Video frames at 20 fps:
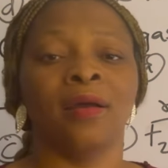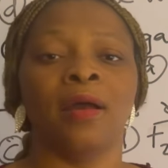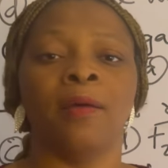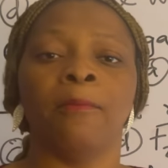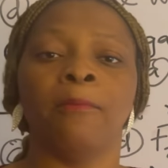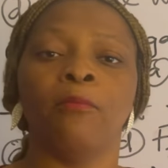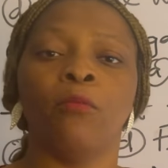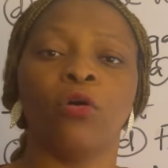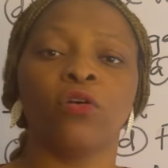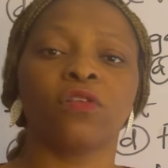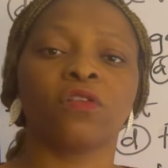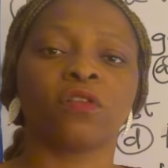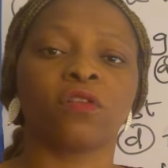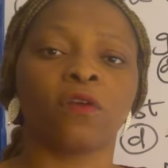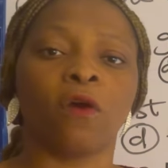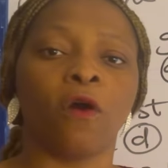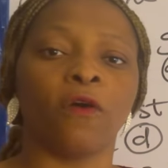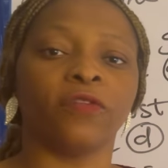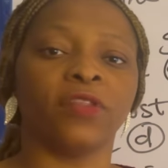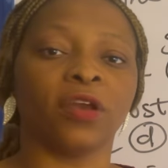most
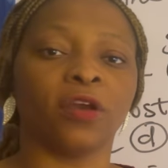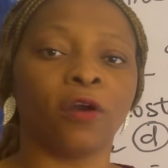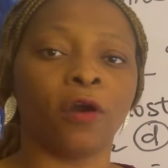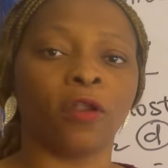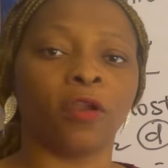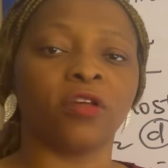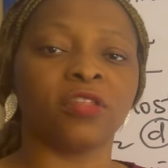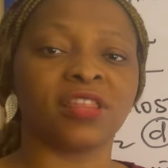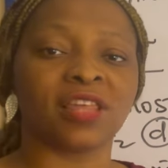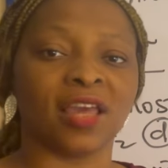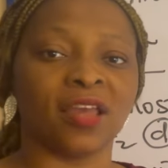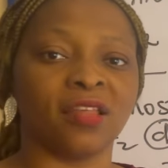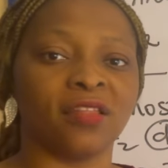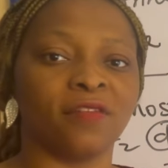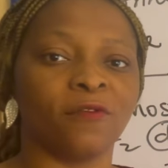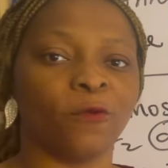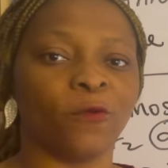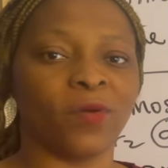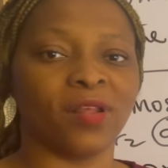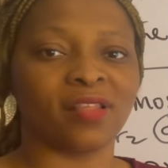of the color
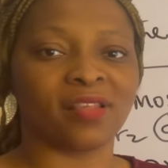change with